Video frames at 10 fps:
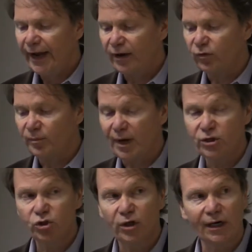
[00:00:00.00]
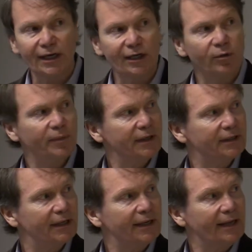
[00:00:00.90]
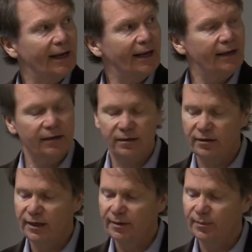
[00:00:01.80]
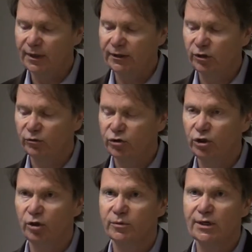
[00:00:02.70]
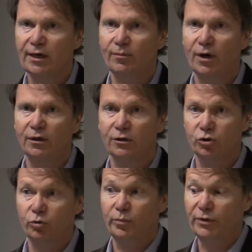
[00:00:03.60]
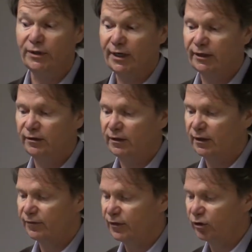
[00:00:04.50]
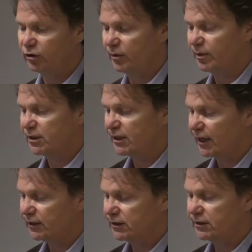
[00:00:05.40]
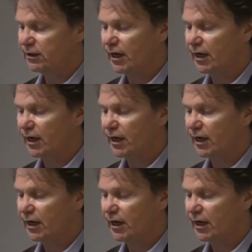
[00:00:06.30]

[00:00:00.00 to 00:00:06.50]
And we'll mention a little bit, again, the ability of genome scale models to predict phenotypic states